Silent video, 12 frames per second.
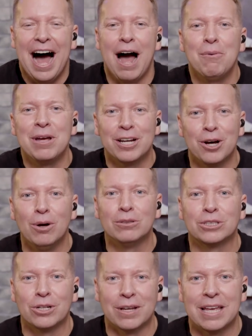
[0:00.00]
I went cold
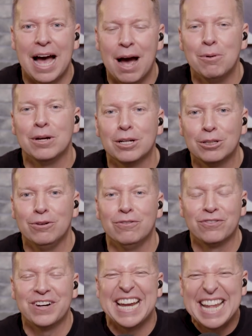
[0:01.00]
turkey. I went
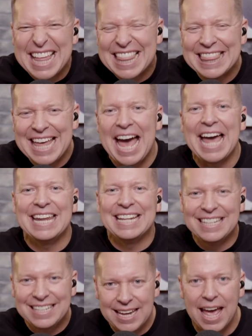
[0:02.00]
gluten-free
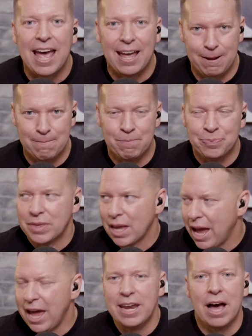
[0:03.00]
that day.
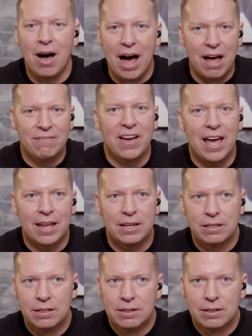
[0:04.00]
And now I've had
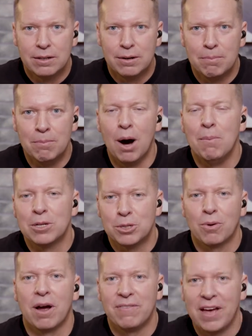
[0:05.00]
moments
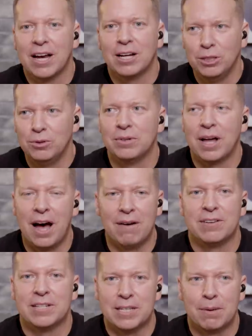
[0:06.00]
where I've had gluten,
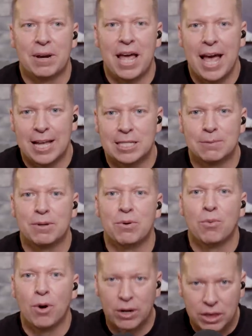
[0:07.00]
obviously, but it has to be
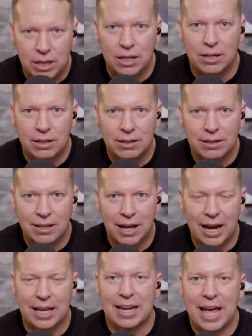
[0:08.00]
worth it.
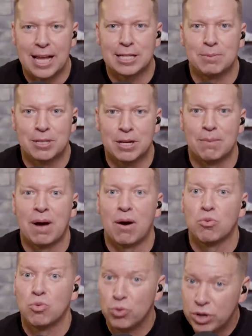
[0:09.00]
Like it has yeah. to be something I
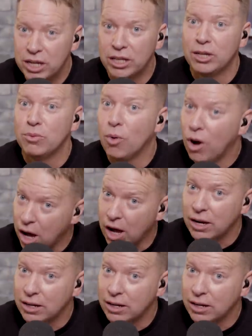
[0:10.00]
really want.